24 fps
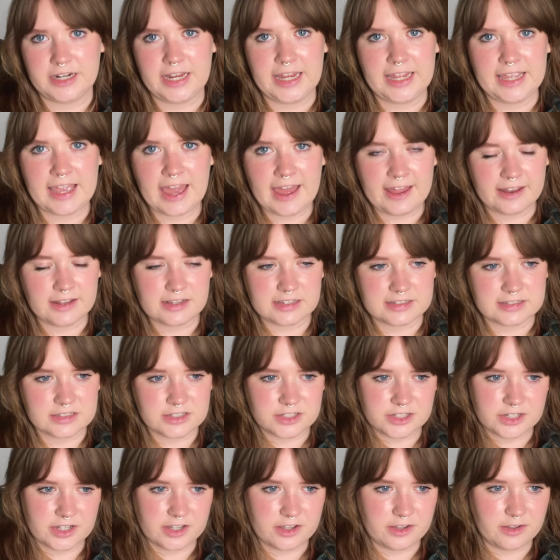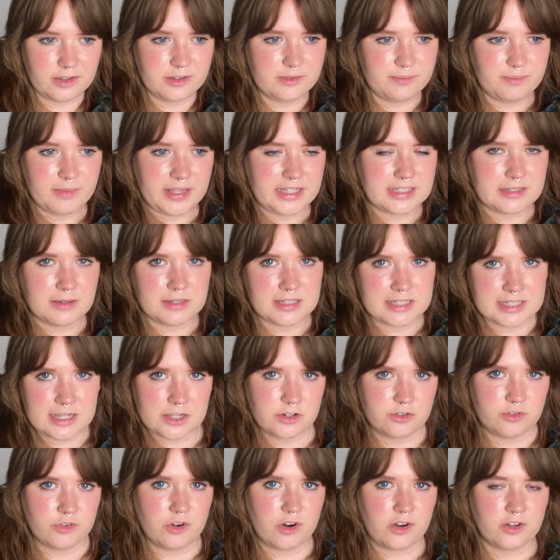He can't listen to it. It makes his
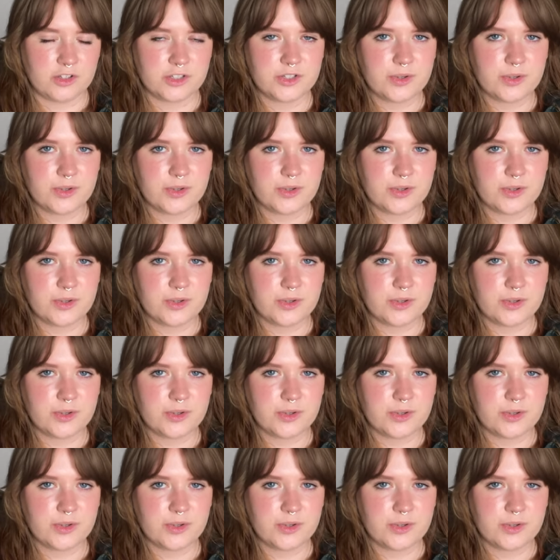skin crawl.